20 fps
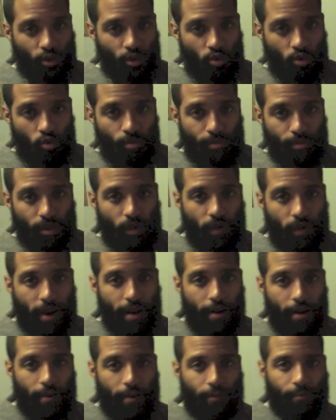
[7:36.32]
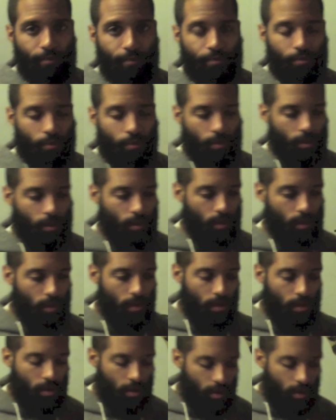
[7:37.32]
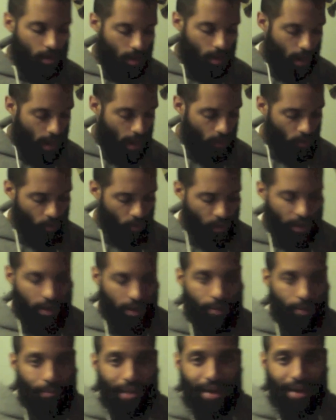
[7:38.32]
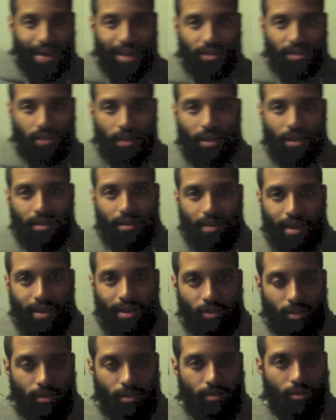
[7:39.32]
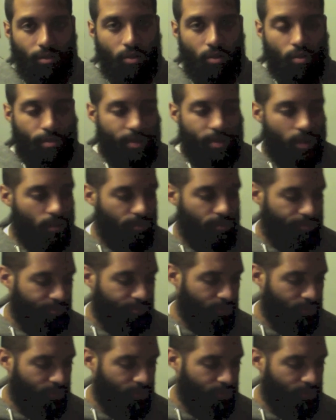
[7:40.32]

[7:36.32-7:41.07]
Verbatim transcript: oatmeal right here I would recommend not to get the instant oatmeal